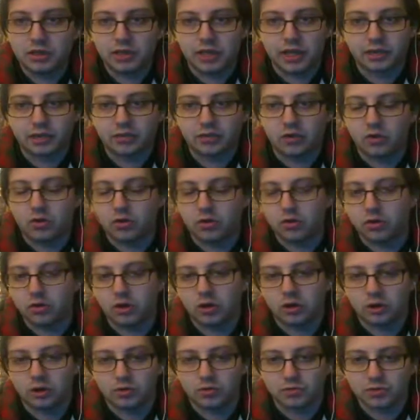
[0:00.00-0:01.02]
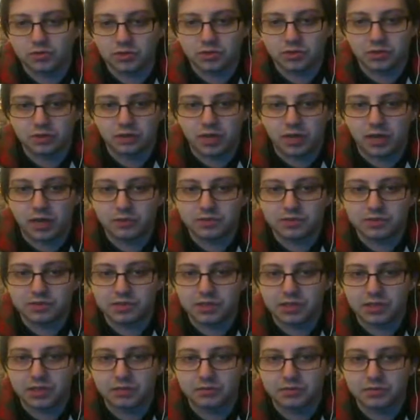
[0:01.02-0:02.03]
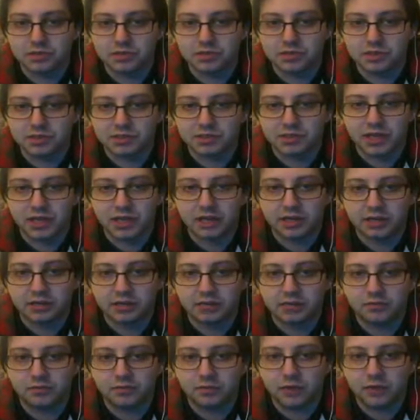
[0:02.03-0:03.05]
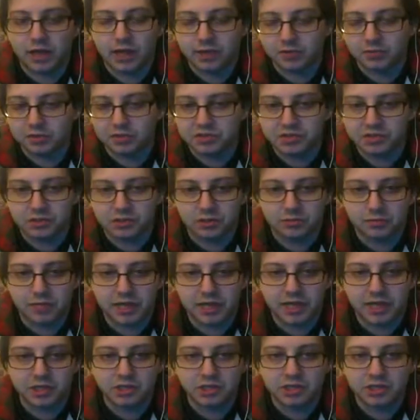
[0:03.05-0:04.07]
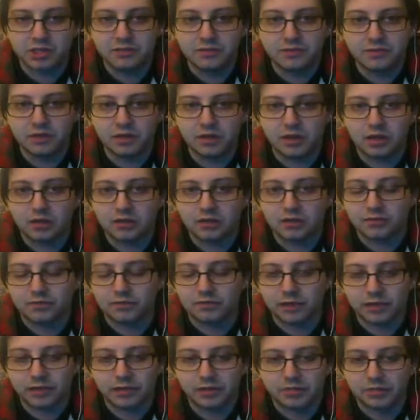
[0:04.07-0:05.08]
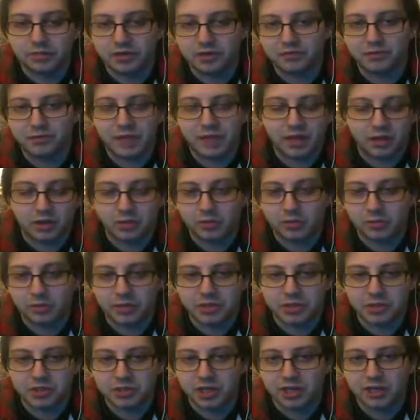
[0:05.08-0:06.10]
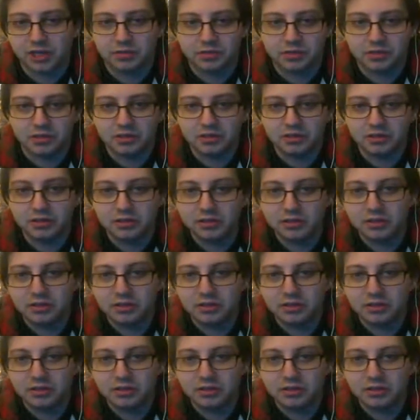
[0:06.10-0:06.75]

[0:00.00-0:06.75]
Yeah, the whole card was good. I was excited for every single match. Even the freaking Buff Bagwell match got me.